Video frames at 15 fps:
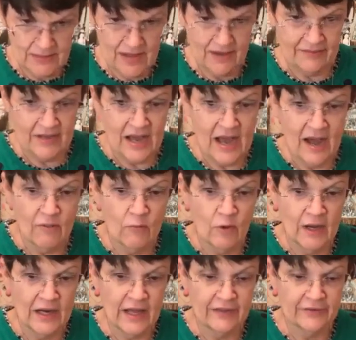Now I've got
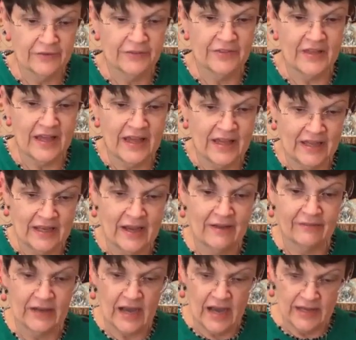one other thing.
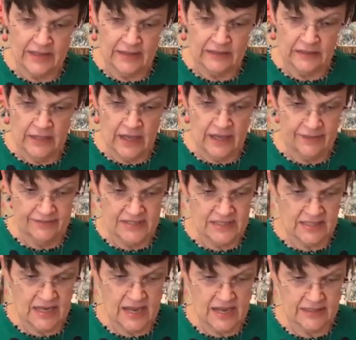I've got a love
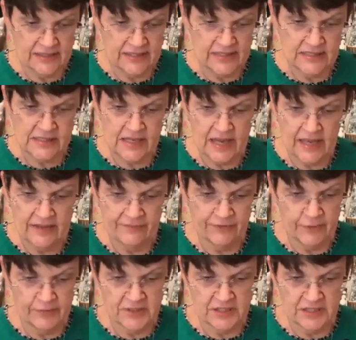sign. These came
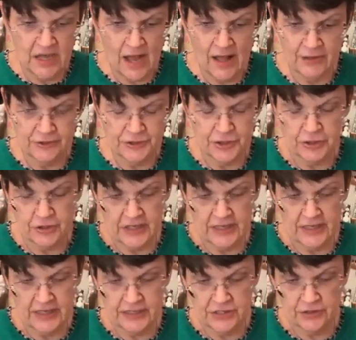from the Dollar
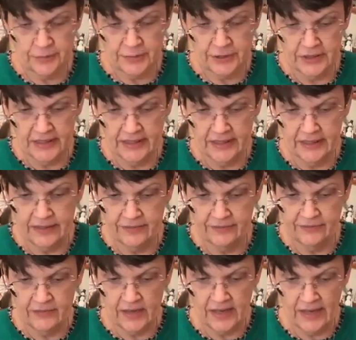Tree, I do believe.
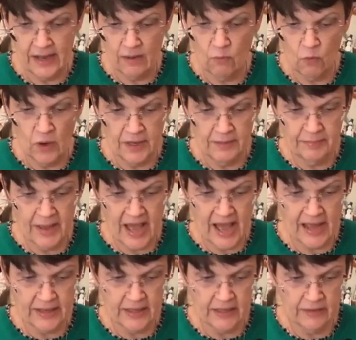I got one
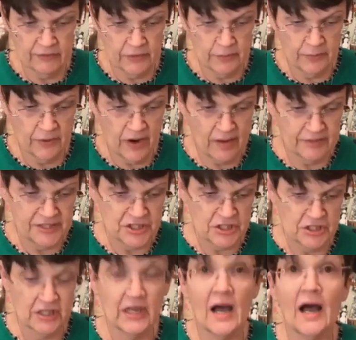pack of them. Probably
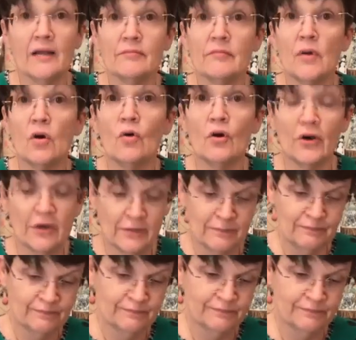should have gotten more.